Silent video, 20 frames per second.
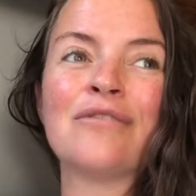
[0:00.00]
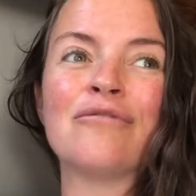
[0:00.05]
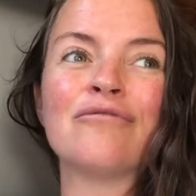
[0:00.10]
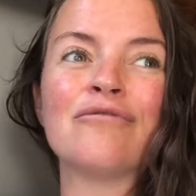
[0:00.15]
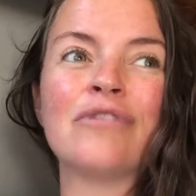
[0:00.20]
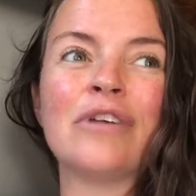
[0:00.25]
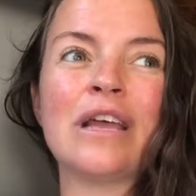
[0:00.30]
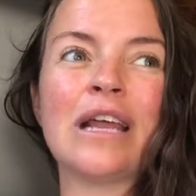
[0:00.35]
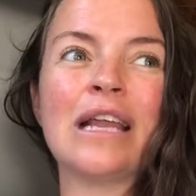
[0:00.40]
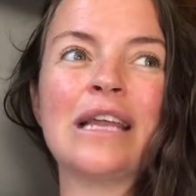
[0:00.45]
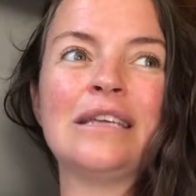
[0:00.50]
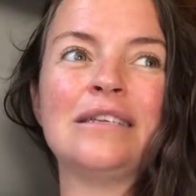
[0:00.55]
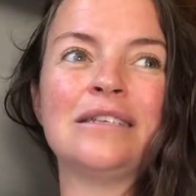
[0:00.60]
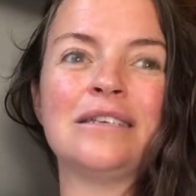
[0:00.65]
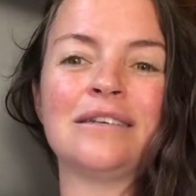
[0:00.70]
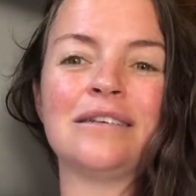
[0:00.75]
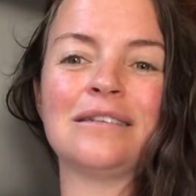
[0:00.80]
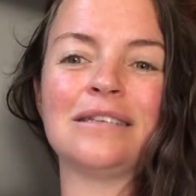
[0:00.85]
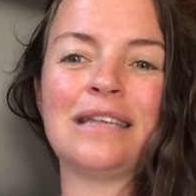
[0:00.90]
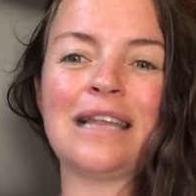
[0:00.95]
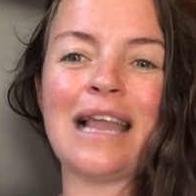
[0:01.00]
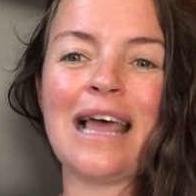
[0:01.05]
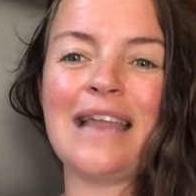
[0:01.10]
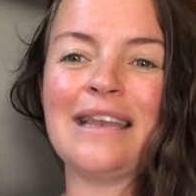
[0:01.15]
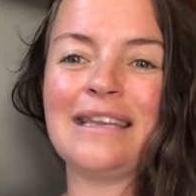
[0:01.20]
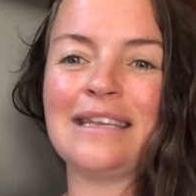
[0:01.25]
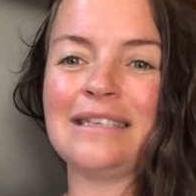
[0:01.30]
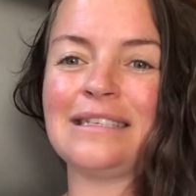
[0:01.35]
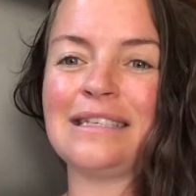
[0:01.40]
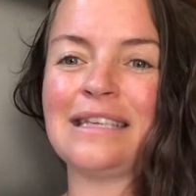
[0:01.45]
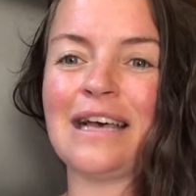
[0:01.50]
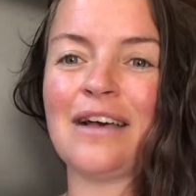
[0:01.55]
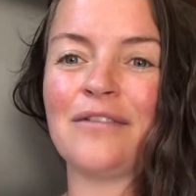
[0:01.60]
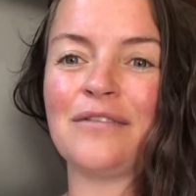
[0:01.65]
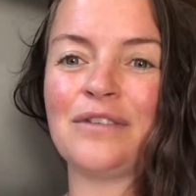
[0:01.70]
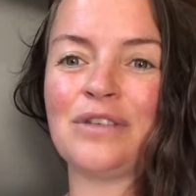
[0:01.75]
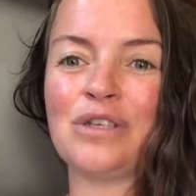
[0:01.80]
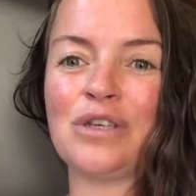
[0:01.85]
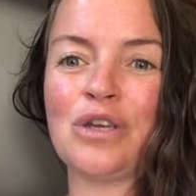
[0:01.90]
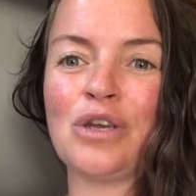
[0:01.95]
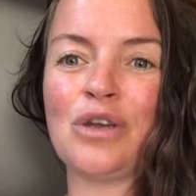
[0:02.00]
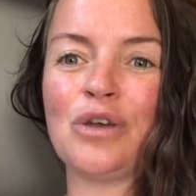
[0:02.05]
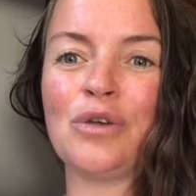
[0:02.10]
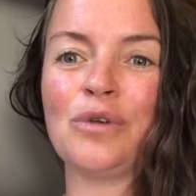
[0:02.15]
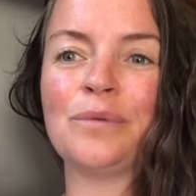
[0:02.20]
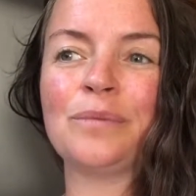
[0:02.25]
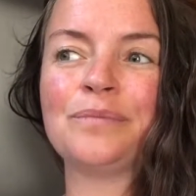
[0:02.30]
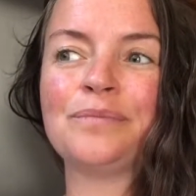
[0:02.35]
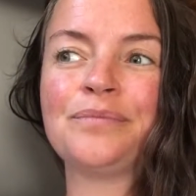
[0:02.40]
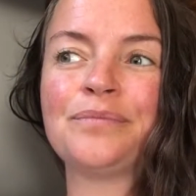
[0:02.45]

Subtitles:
really does lend itself to